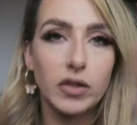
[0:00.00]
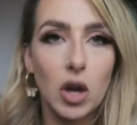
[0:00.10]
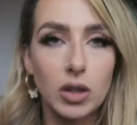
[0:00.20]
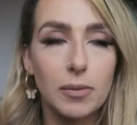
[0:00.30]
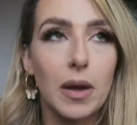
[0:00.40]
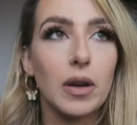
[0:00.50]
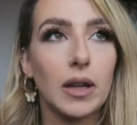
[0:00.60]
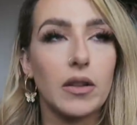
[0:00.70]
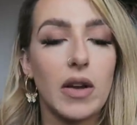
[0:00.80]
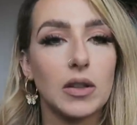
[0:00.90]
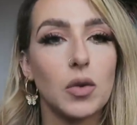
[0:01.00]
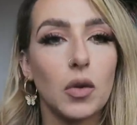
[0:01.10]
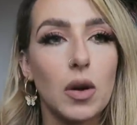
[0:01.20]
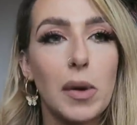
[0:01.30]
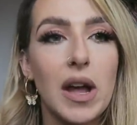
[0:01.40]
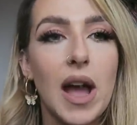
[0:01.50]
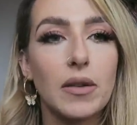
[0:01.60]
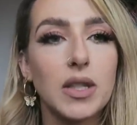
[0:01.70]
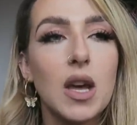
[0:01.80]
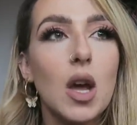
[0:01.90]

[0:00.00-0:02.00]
I've talked about like the fact we were going to buy a house.